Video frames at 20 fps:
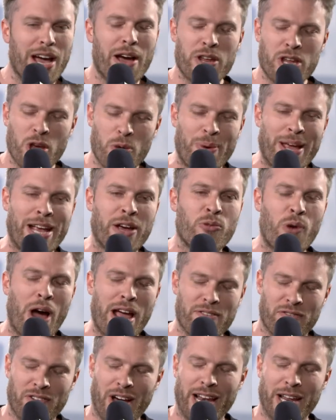You'd be
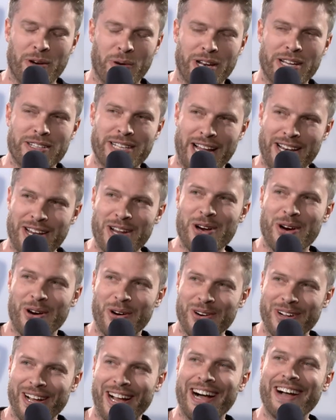great value on it,
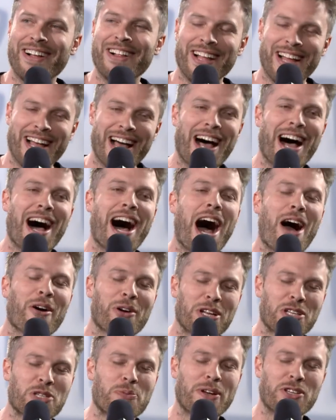Daniel. I'm
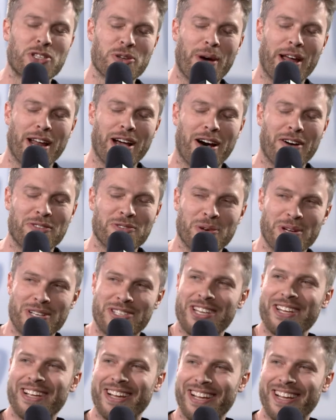going to speak to you about it afterwards.